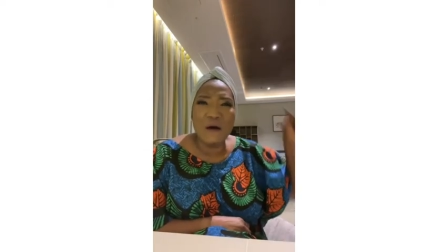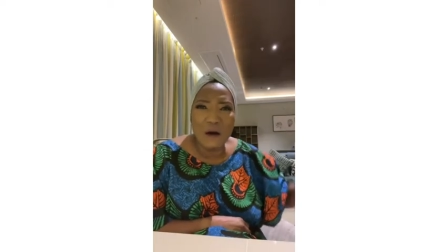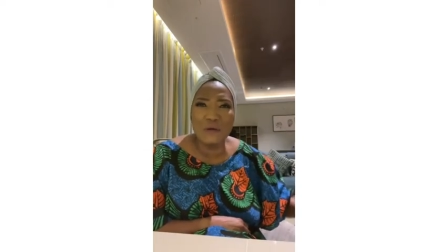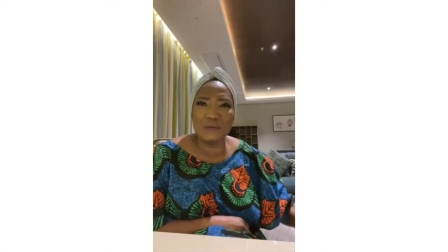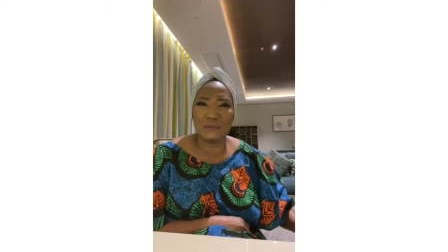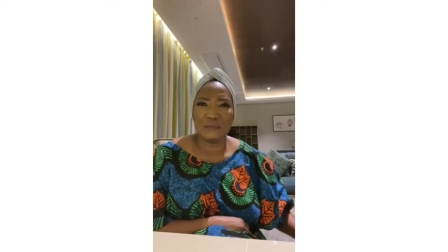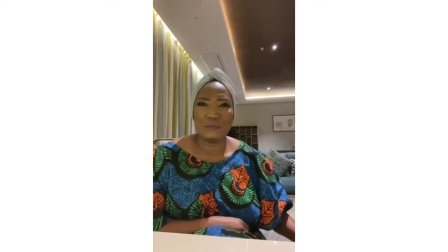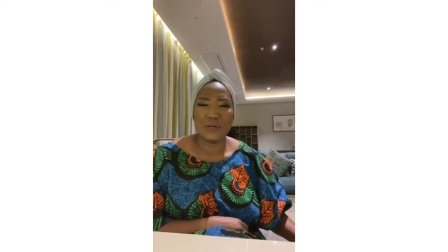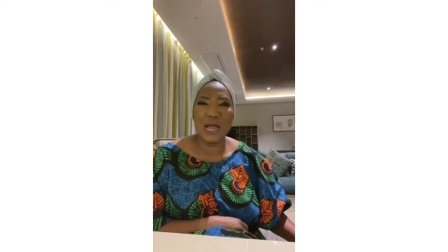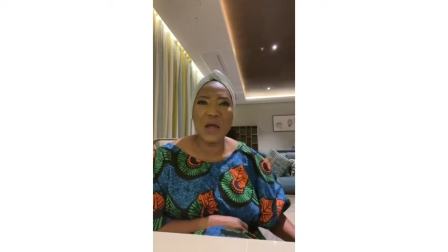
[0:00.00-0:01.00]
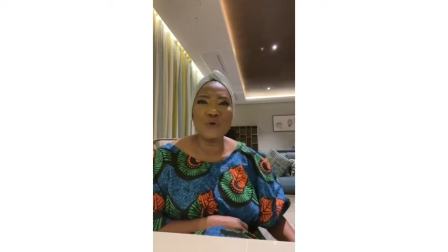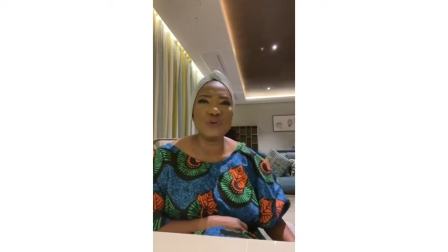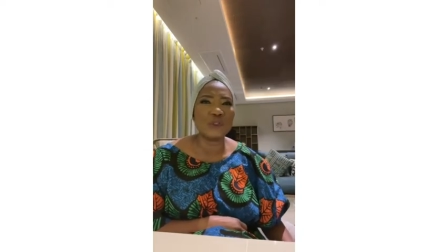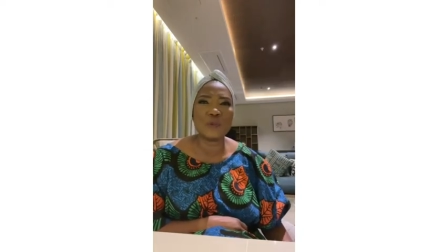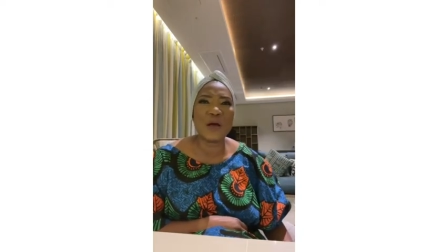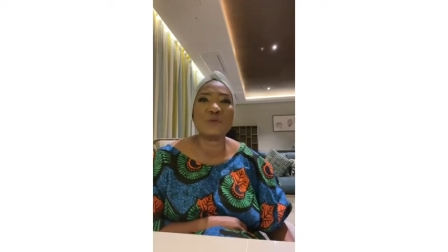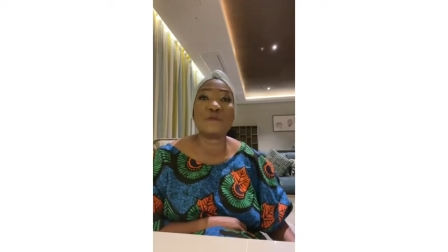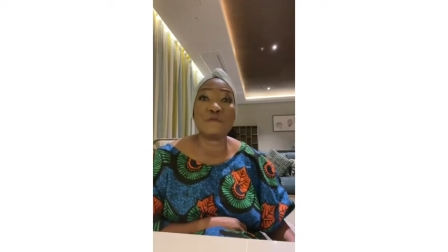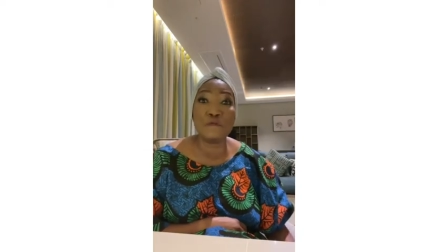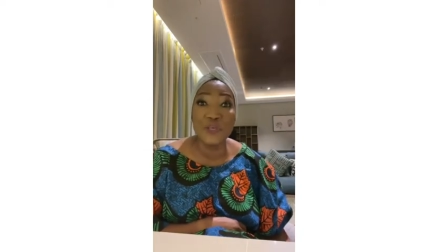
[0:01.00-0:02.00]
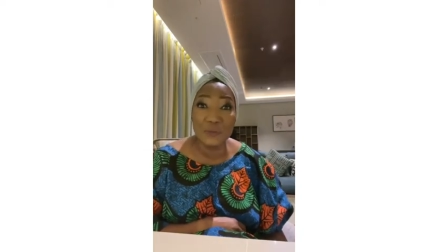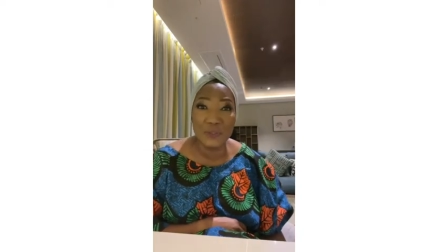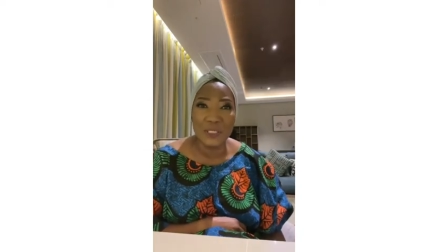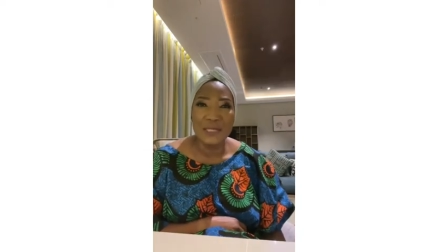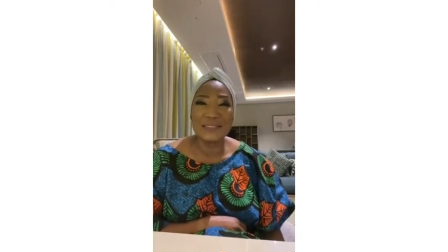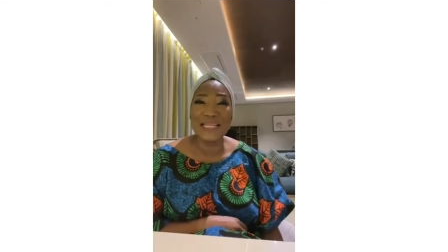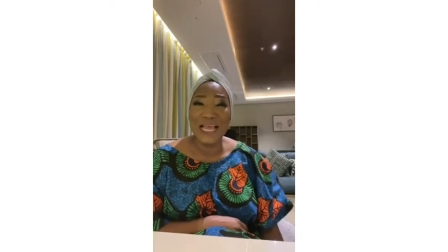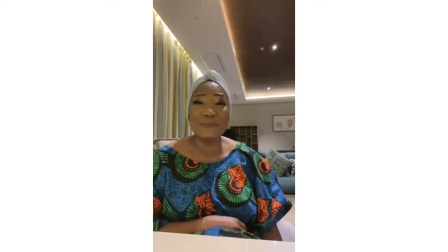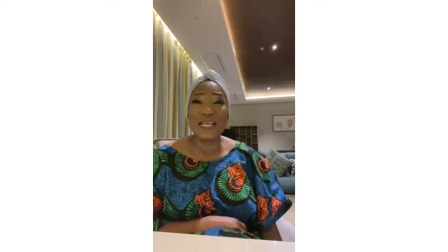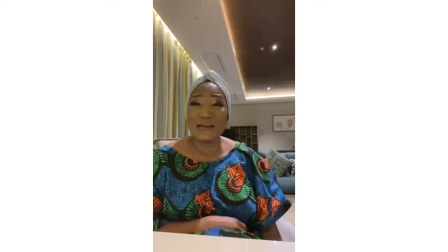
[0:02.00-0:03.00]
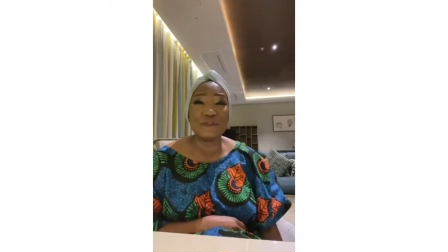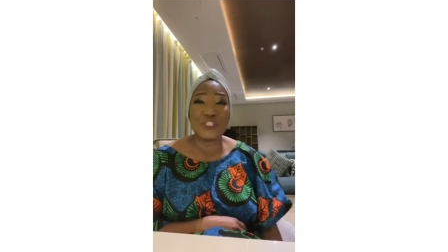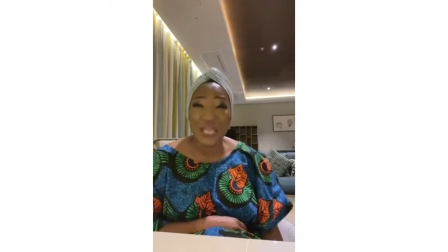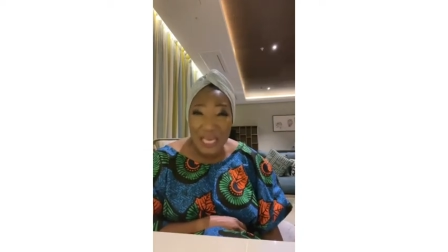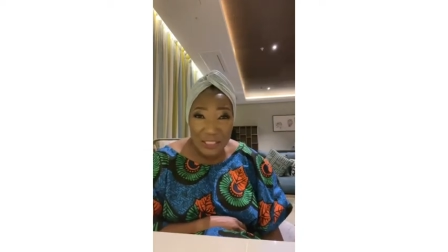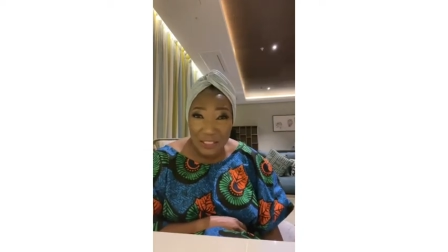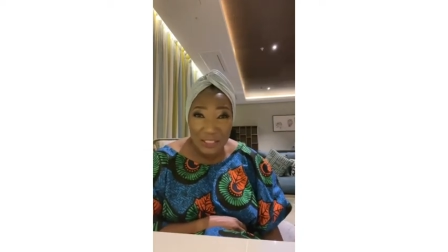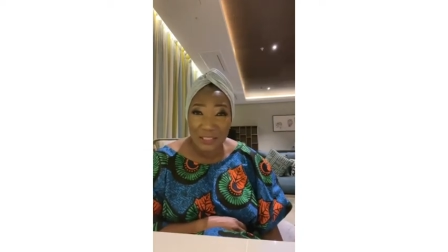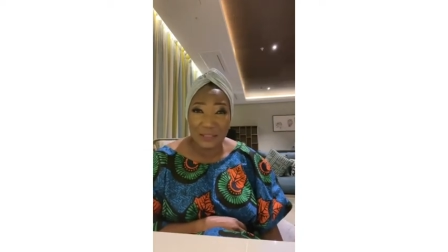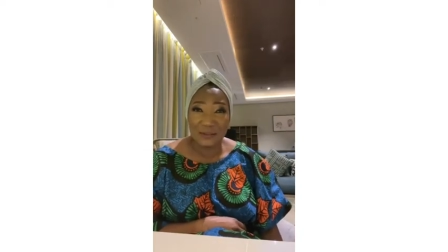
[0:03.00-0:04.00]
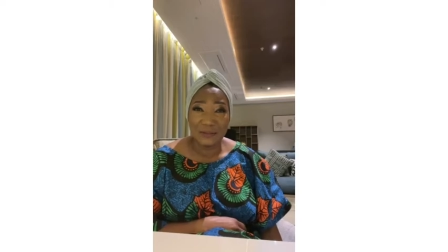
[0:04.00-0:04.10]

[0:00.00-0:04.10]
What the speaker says: on how your spouse feels. Times have changed.